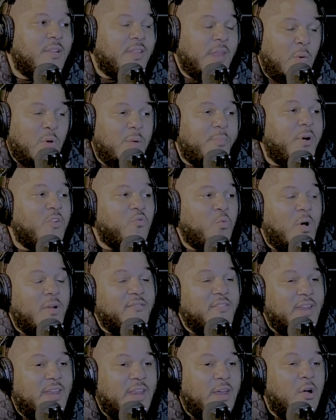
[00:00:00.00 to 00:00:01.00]
they want to post one
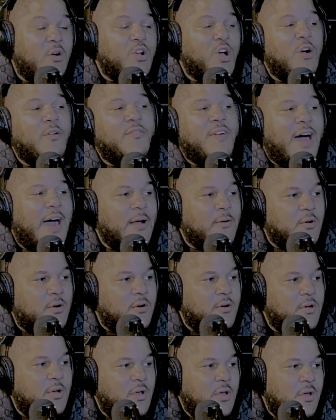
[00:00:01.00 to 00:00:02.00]
video, go
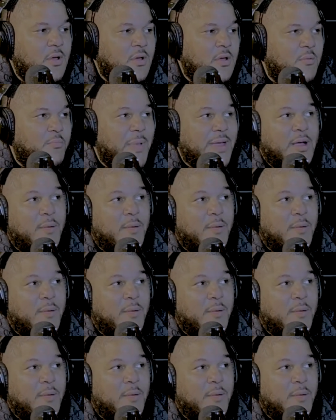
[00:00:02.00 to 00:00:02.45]
viral, make a